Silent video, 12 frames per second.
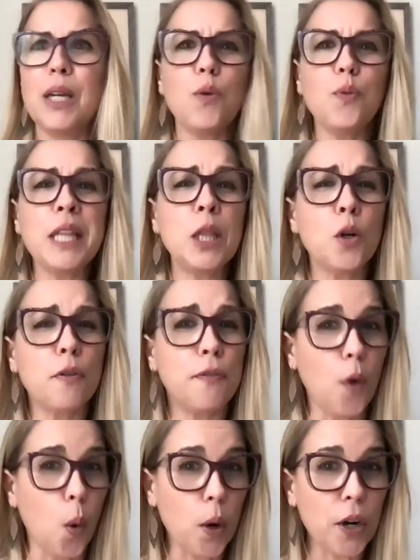don't really look
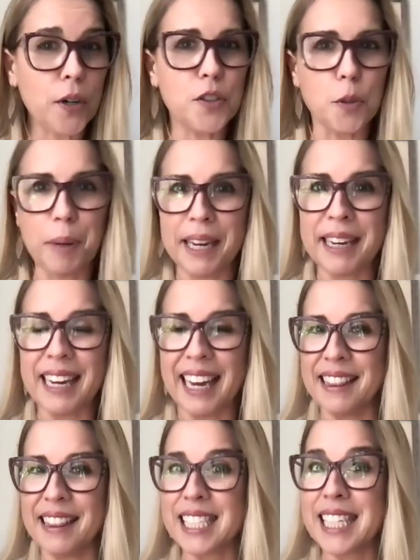forward to being
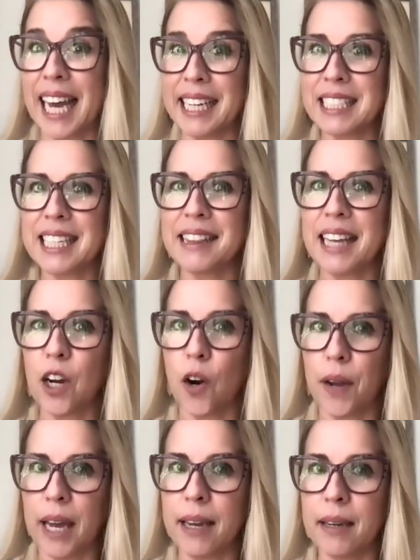in the signs that they
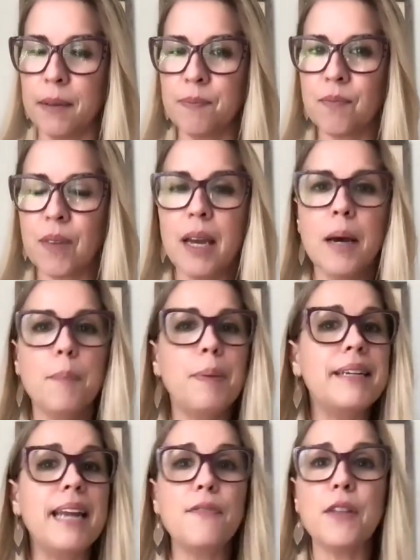are in.
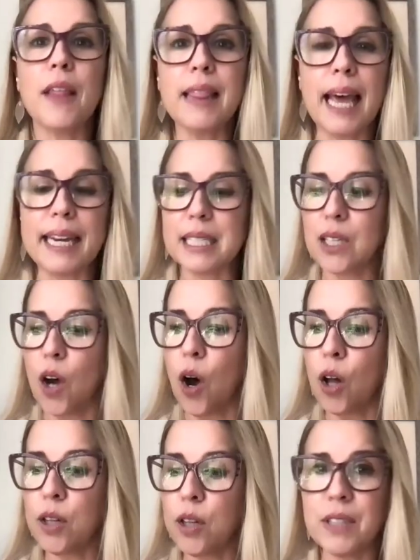But nevertheless,
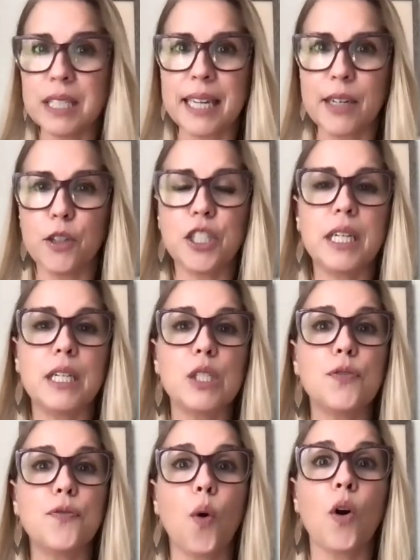all of this energy
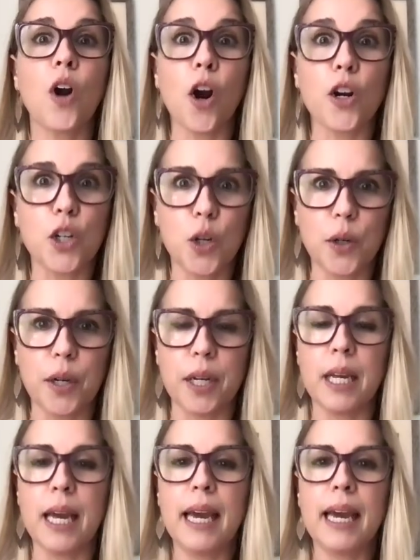is for our
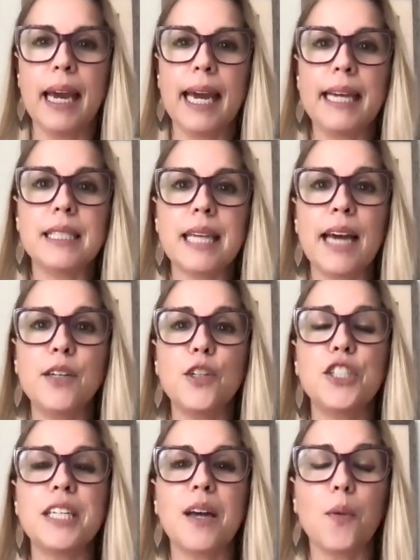good. It's
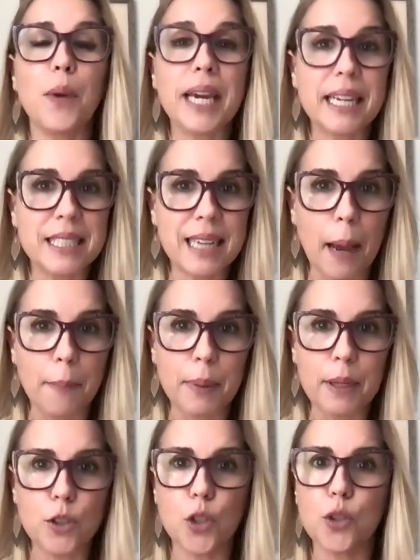energy that we can tap
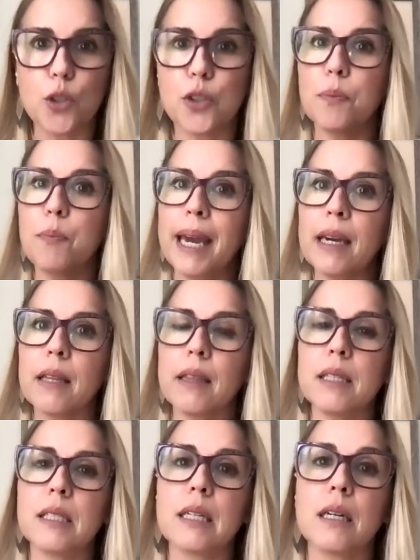into to make
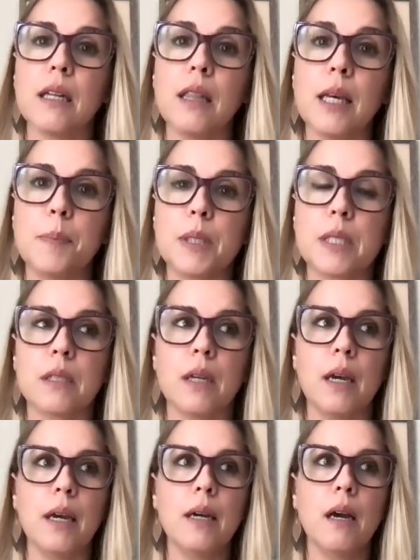this eclipse
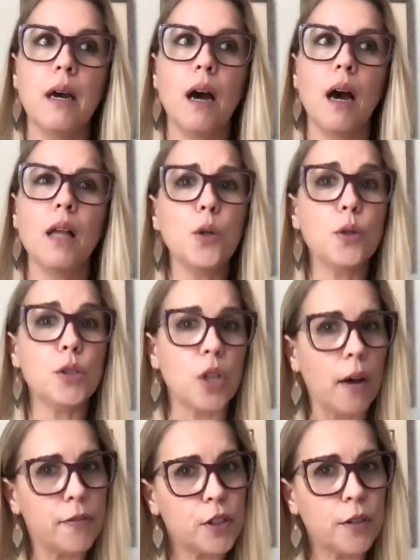a little
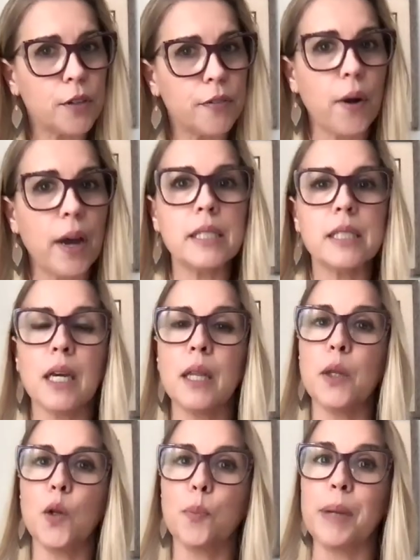softer for us, a
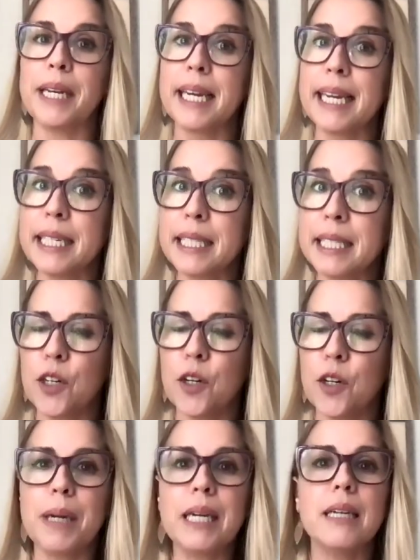little bit
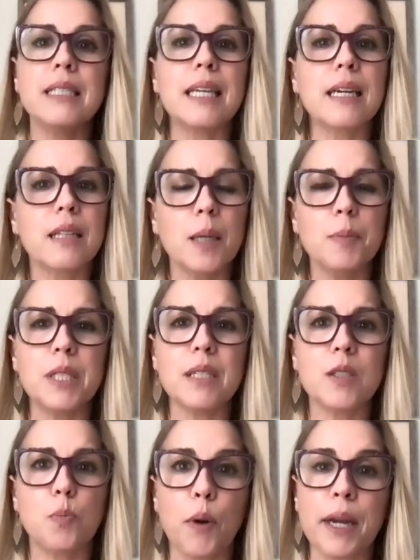easier, because
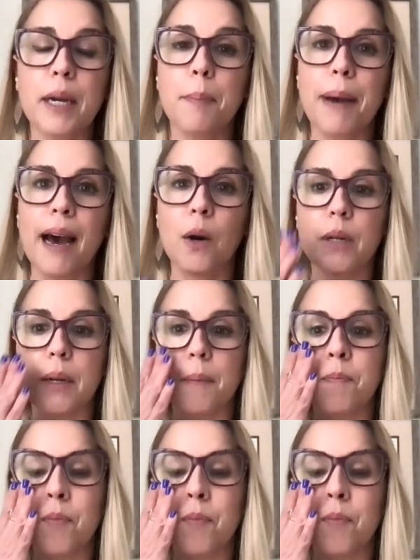eclipses bring about